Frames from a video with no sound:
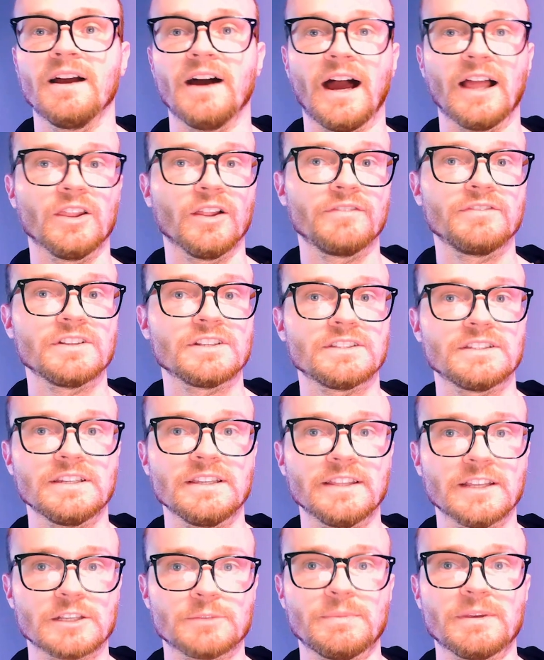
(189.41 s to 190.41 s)
I love to see
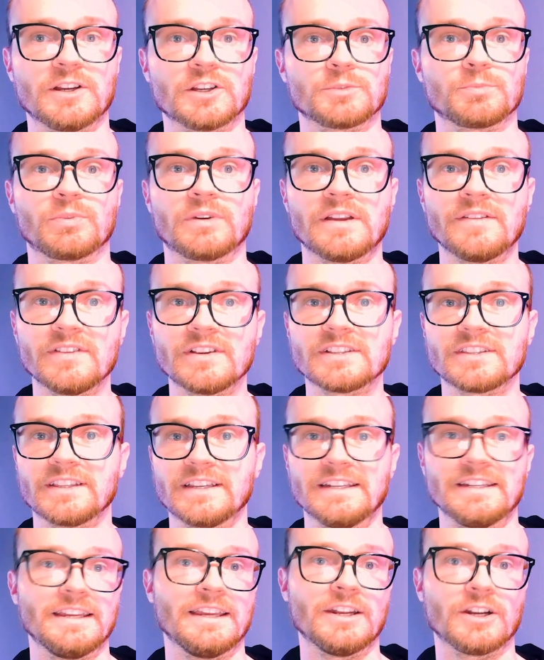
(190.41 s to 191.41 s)
this because
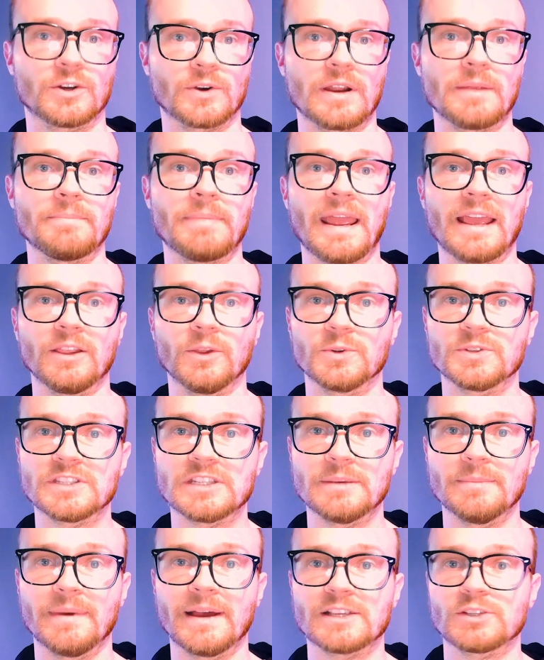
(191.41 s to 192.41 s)
previously, to integrate Payload
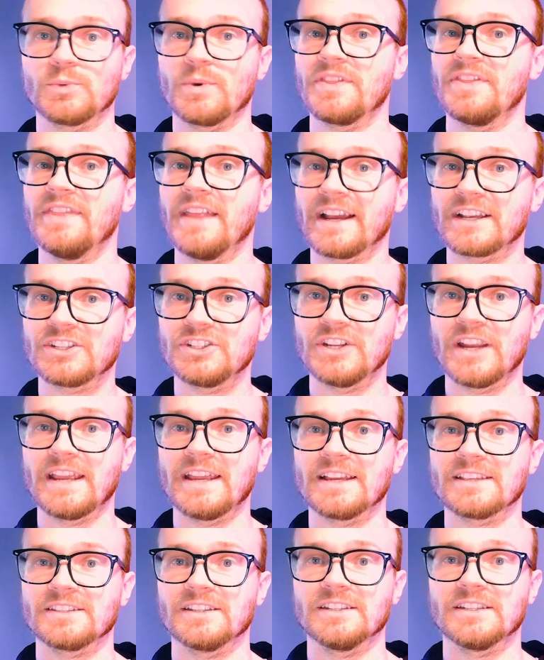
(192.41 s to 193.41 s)
CMS with
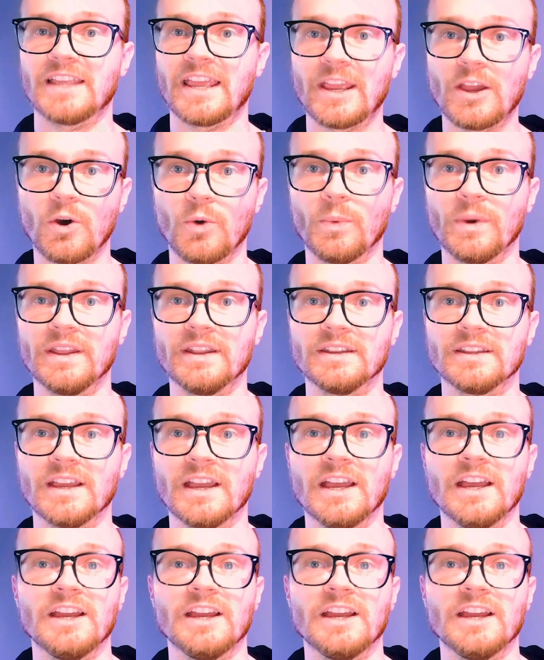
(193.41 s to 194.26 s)
Next.js and Tailwind,